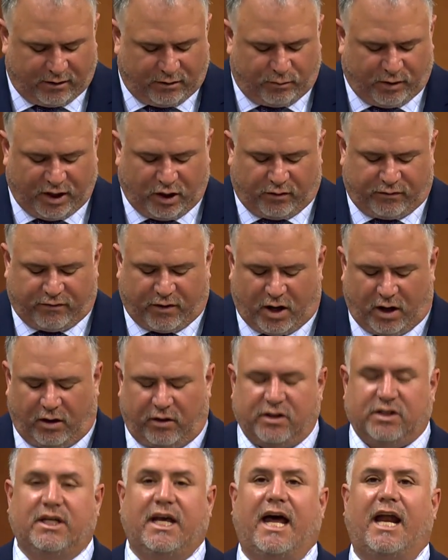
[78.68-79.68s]
We know
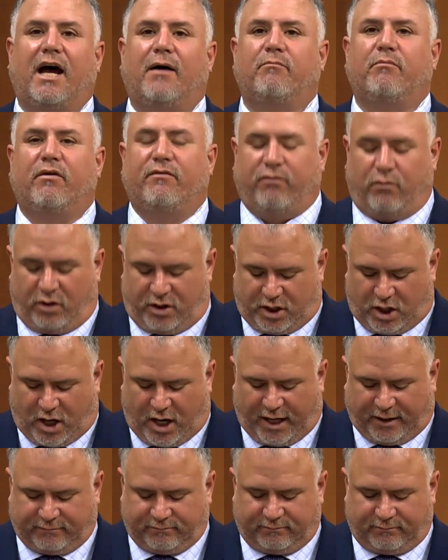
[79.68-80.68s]
fallers get up before
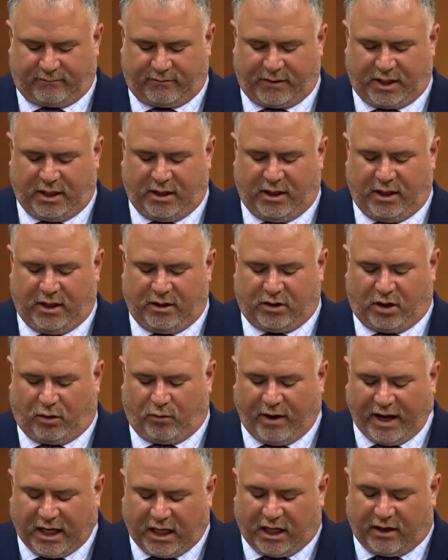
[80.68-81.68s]
dawn. They're
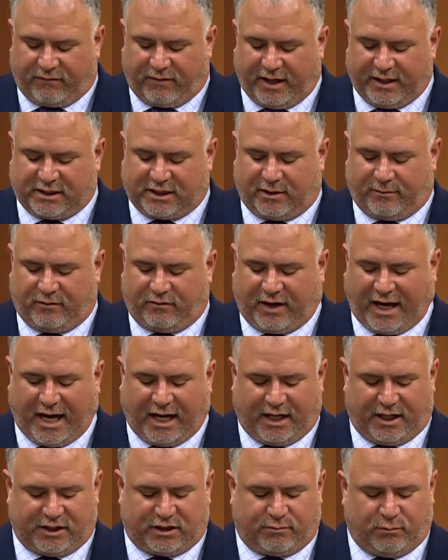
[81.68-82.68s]
ready to face some of
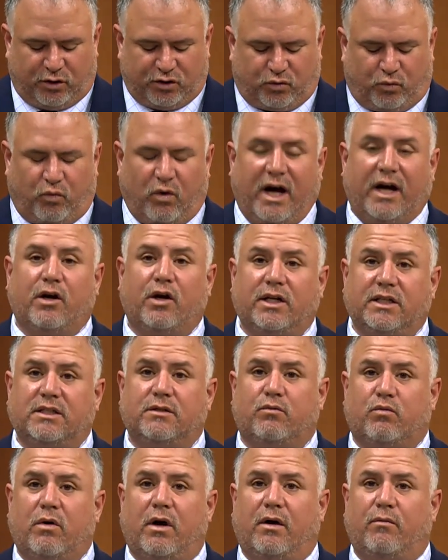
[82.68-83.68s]
Canada's most
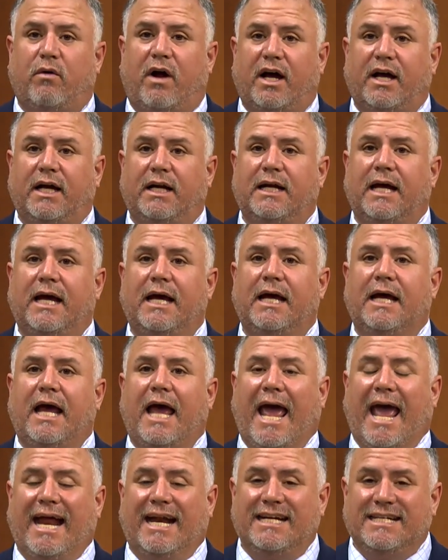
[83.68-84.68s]
rugged
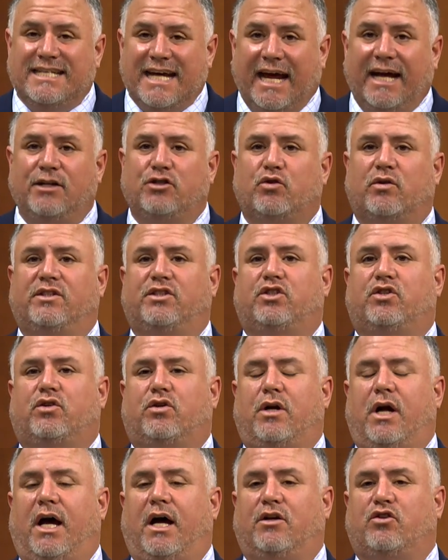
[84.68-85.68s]
and dangerous
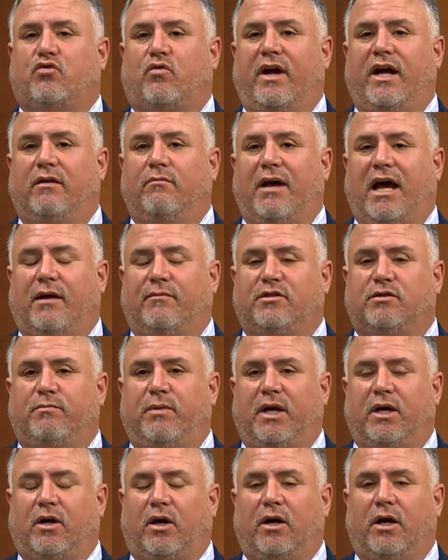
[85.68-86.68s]
terrain, Madam
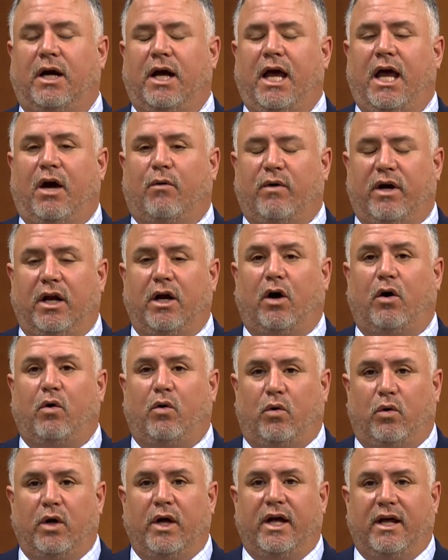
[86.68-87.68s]
Speaker. We
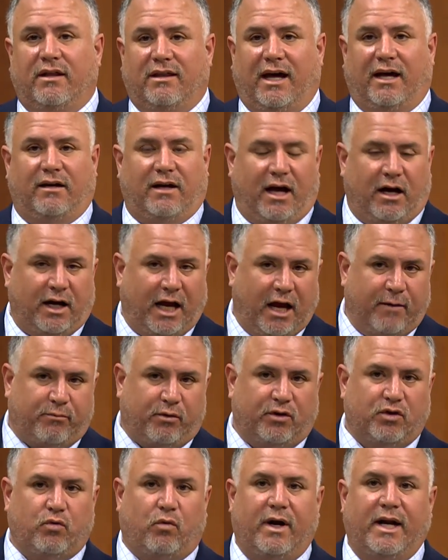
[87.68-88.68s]
know that on
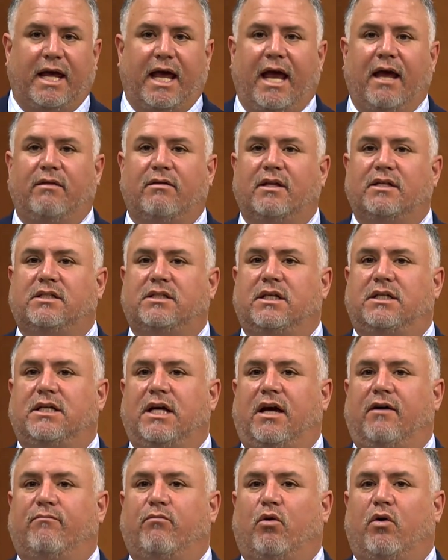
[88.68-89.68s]
April 28th is the
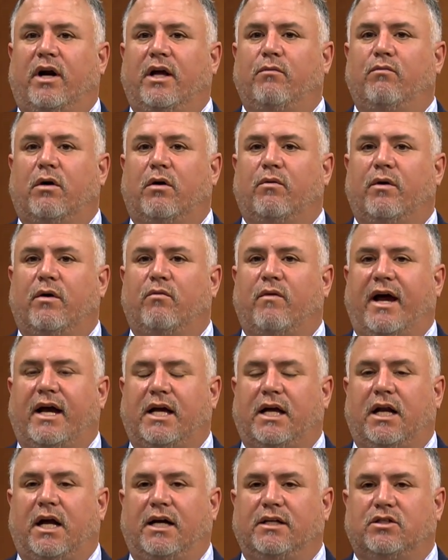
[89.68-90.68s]
day of mourning where we
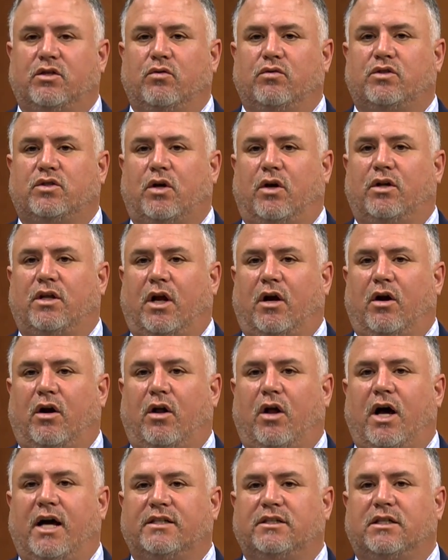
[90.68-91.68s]
recognize those that are
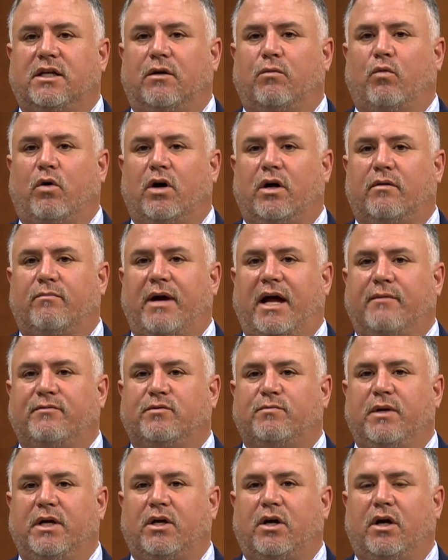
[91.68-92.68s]
lost at work, Madam
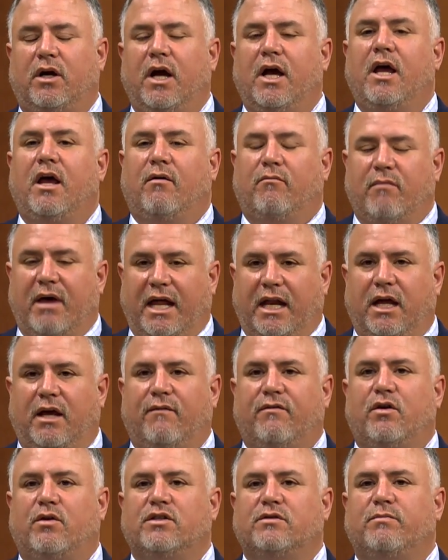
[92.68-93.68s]
Speaker. Many
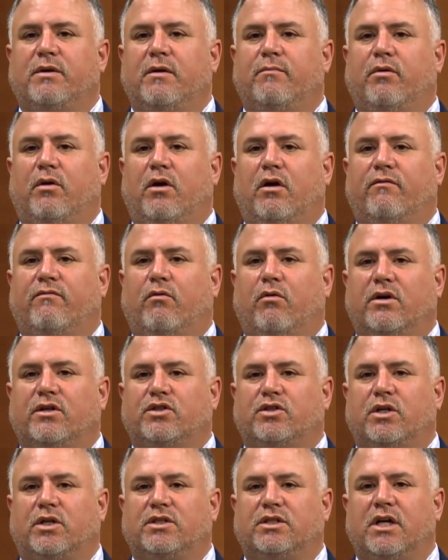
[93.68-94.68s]
of those people are
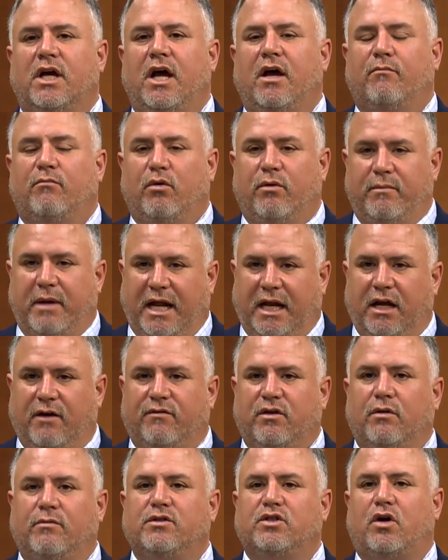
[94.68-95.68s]
foresters. Many
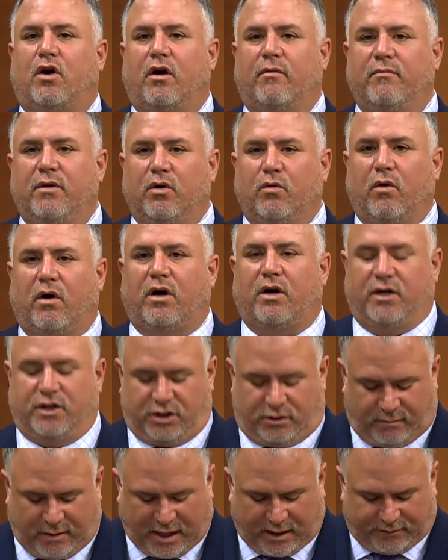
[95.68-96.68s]
of those are mill
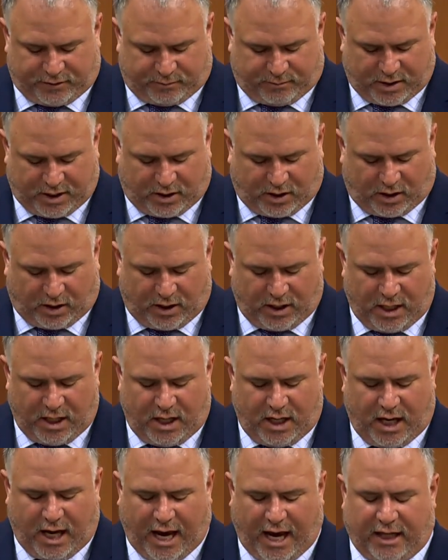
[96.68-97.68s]
workers, Madam Speaker.
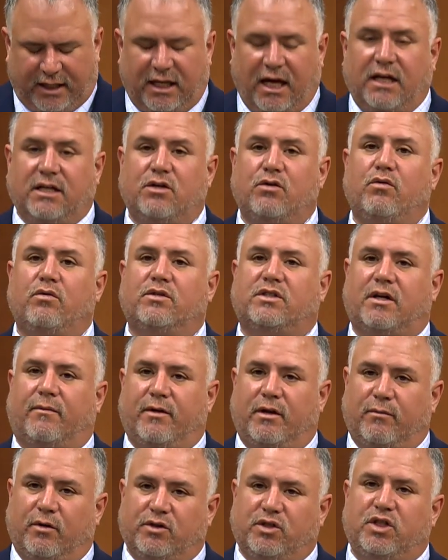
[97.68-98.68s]
And they do some
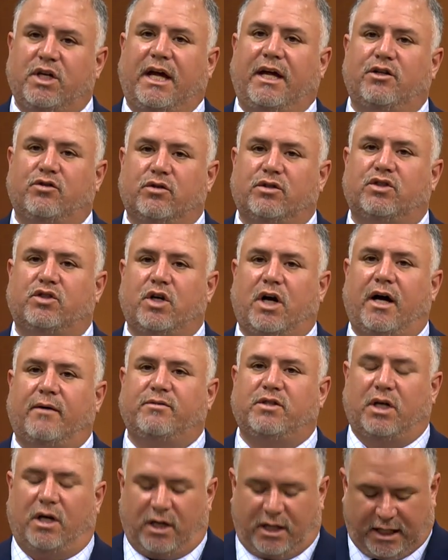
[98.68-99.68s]
of the most dangerous
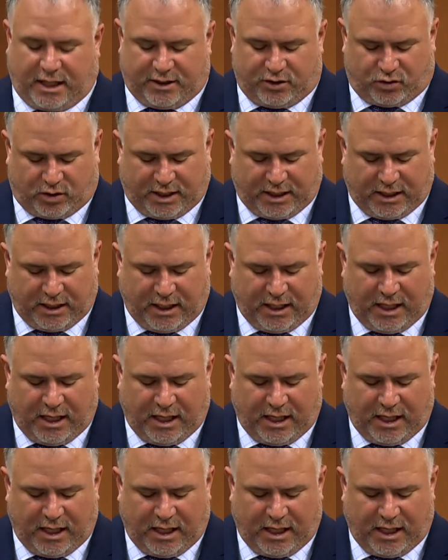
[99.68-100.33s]
jobs in our country.